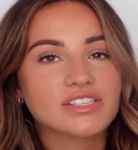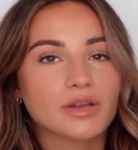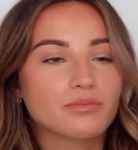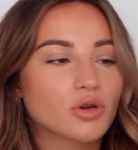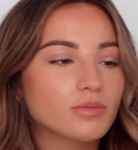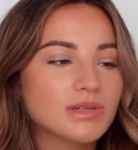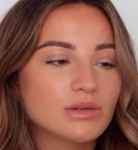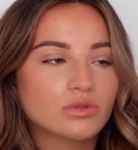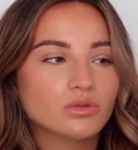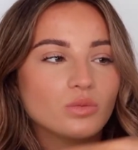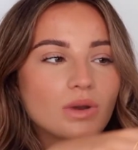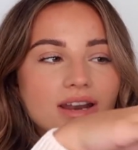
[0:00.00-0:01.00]
I probably
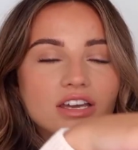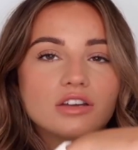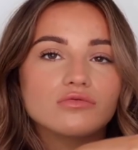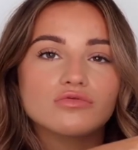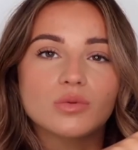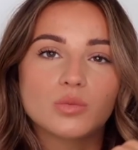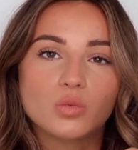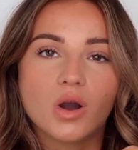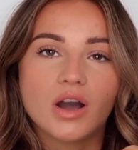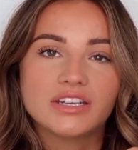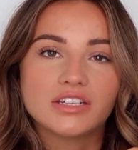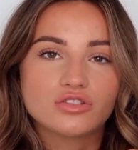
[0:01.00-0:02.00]
wouldn't wear like a
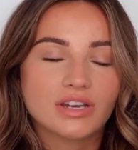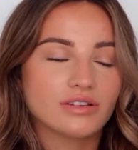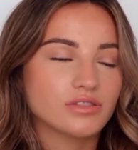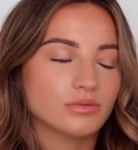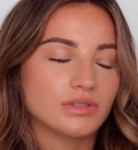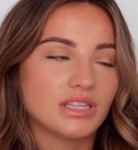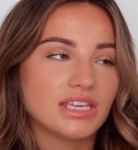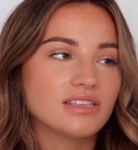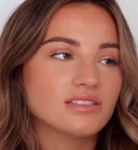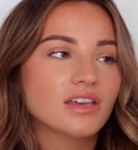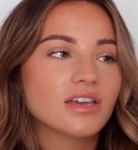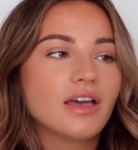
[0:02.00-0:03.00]
wider trouser with these.